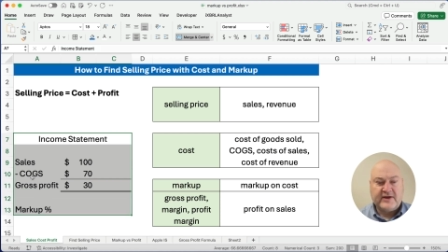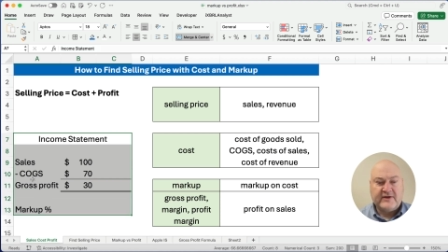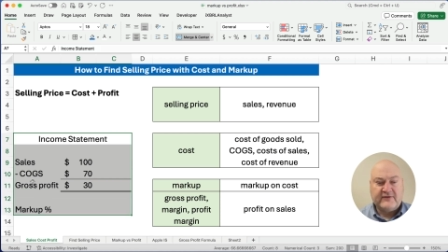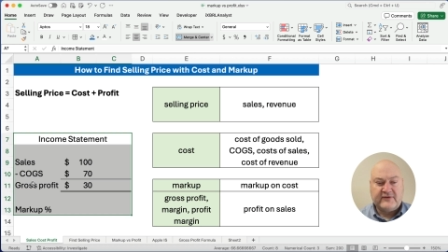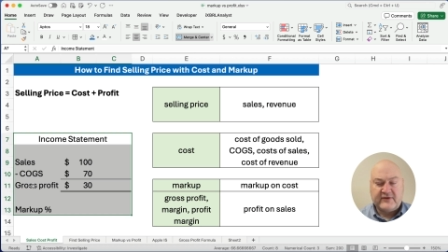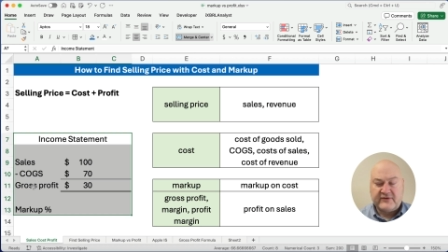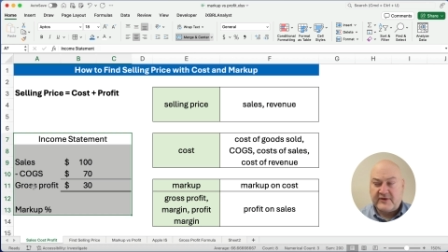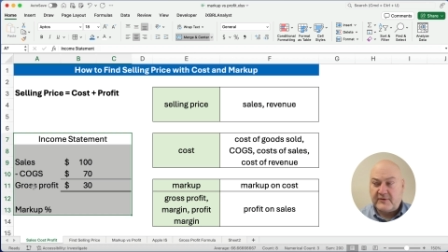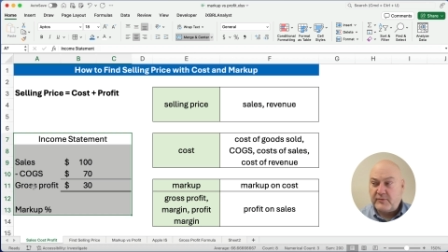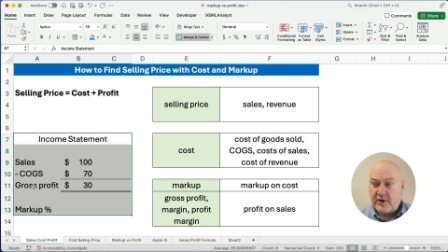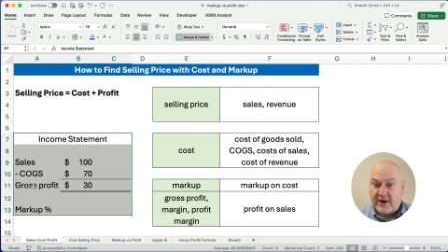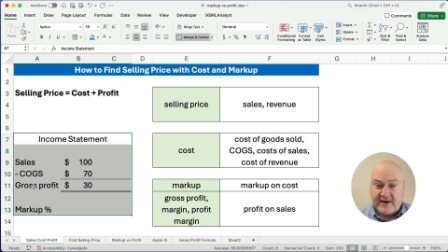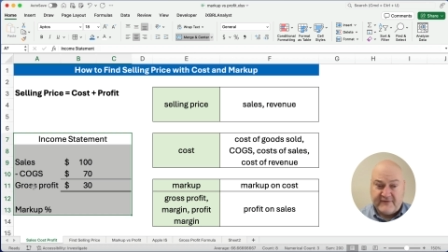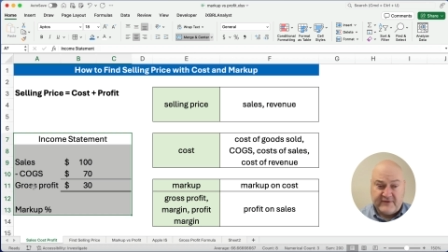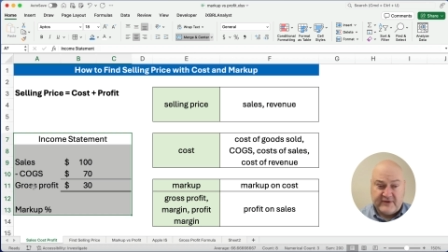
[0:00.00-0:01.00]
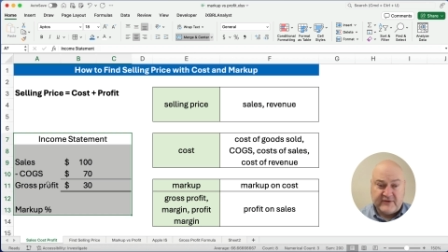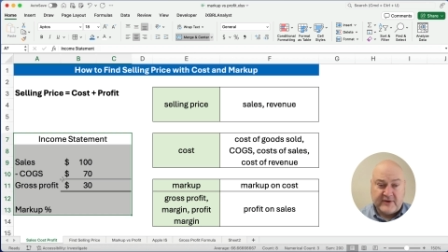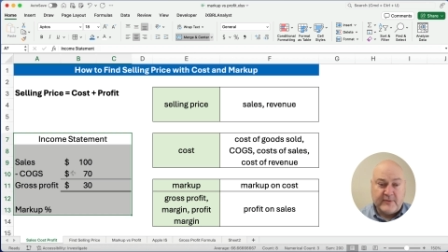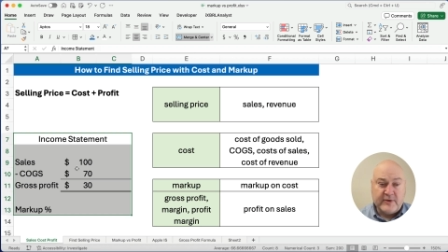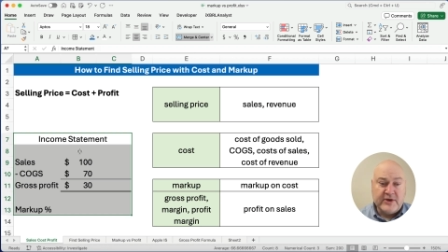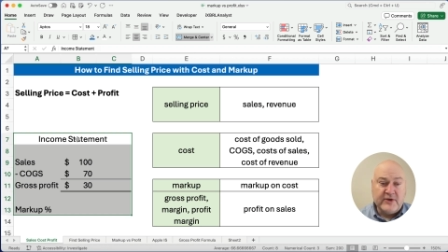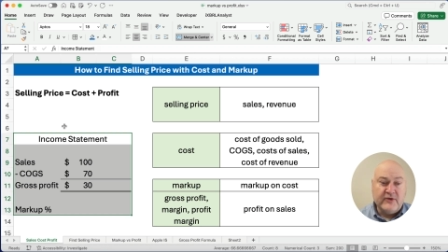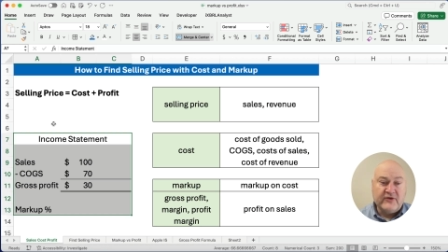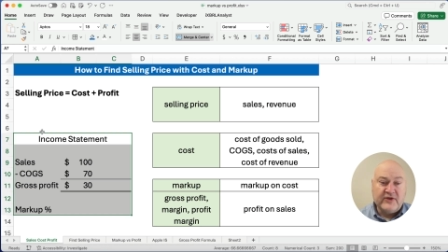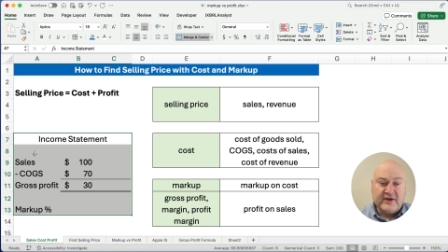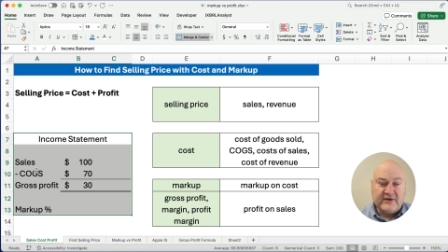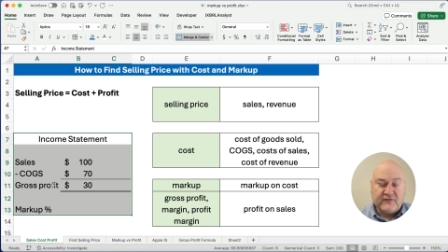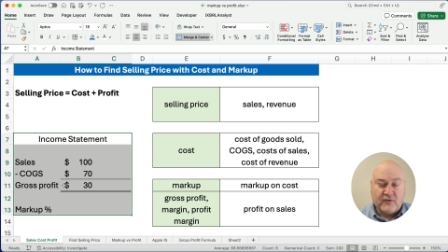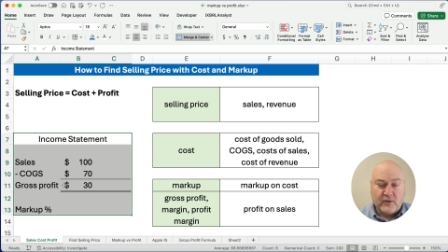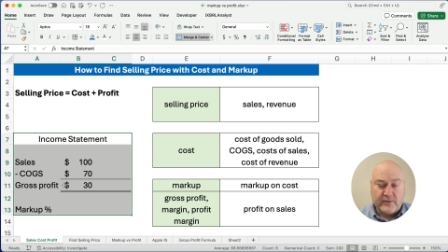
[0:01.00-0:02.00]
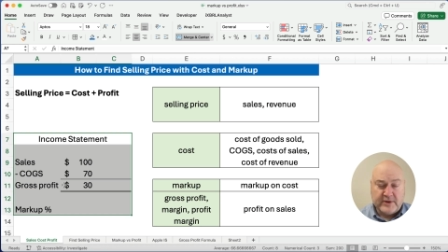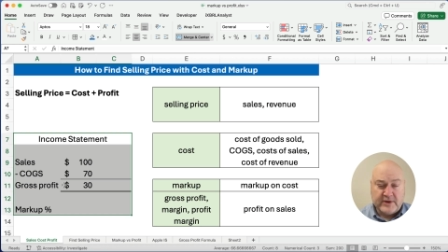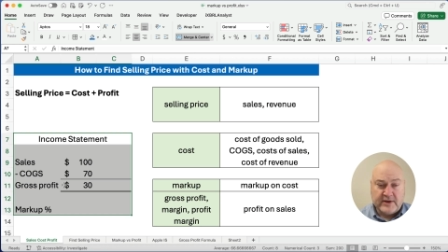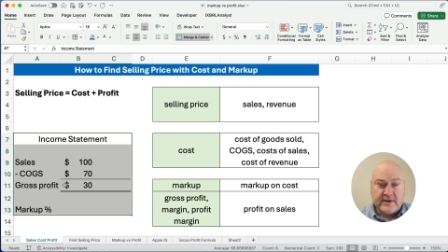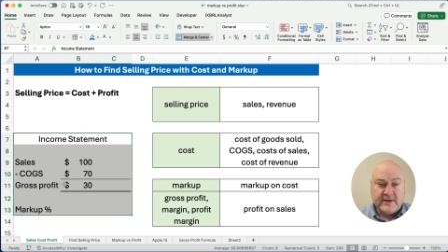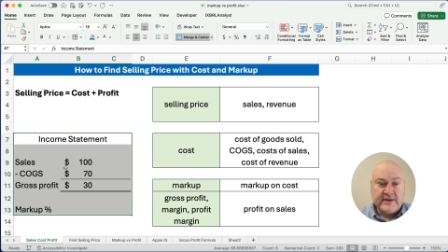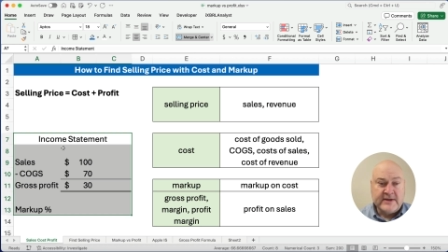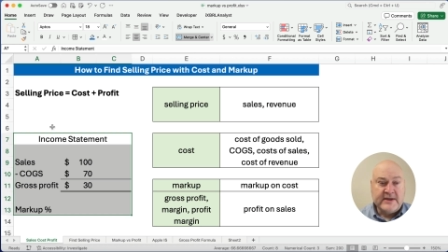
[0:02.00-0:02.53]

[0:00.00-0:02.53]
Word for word: gives us a profit. So I'm going to use this formula